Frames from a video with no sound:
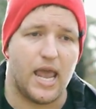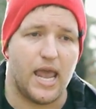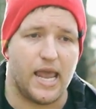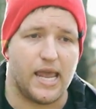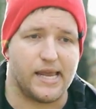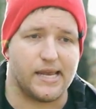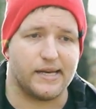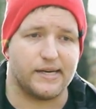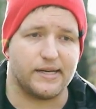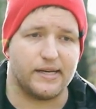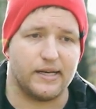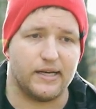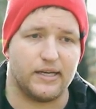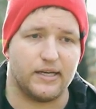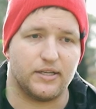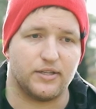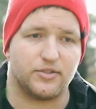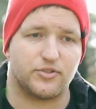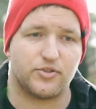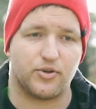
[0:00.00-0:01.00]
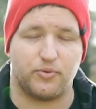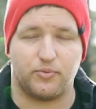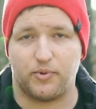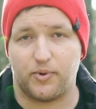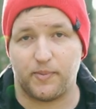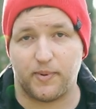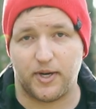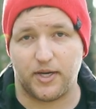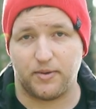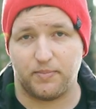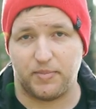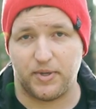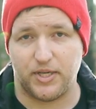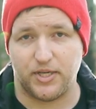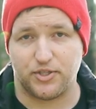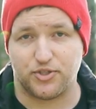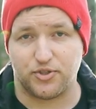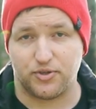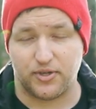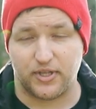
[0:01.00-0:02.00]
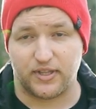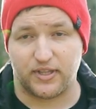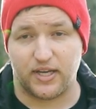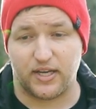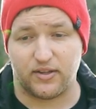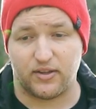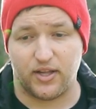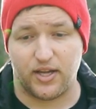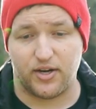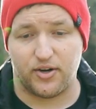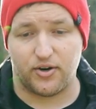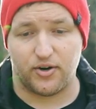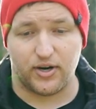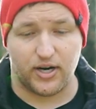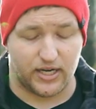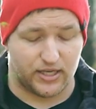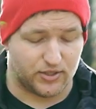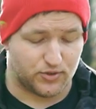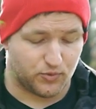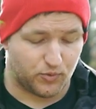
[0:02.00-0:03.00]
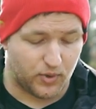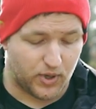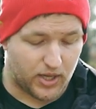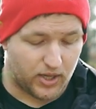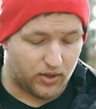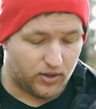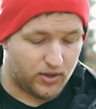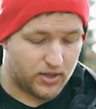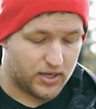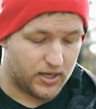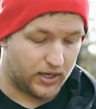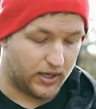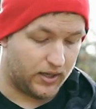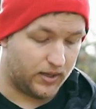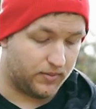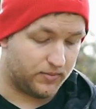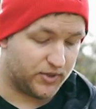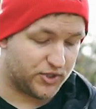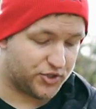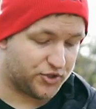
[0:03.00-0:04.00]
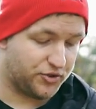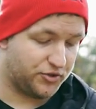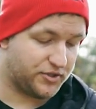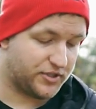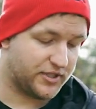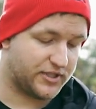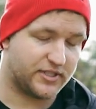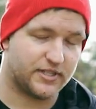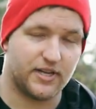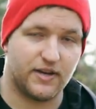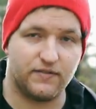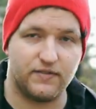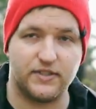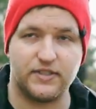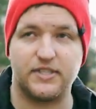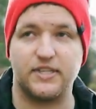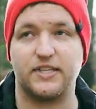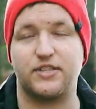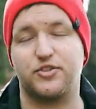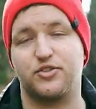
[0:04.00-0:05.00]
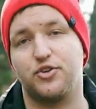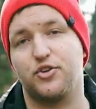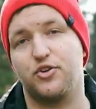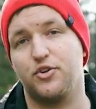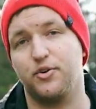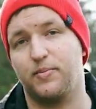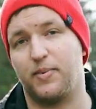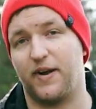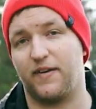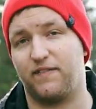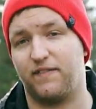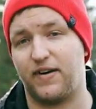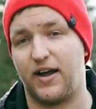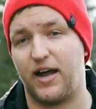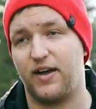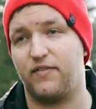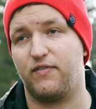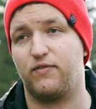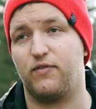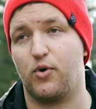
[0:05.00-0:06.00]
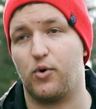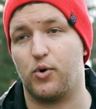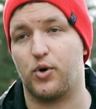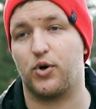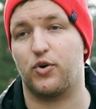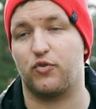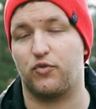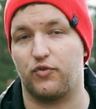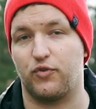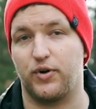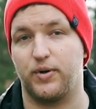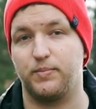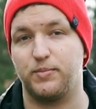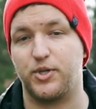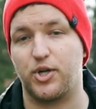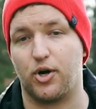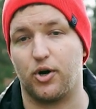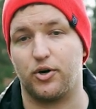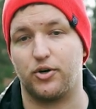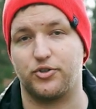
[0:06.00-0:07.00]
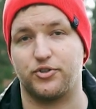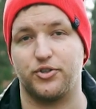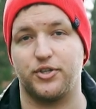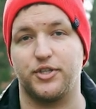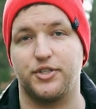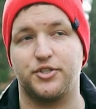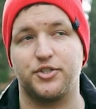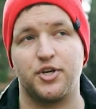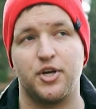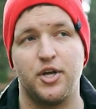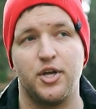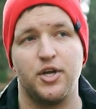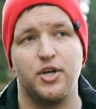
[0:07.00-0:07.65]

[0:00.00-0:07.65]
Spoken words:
And so we might be shooting that later as well. This shoots a 7.62 by 5.4 rimmed cartridge.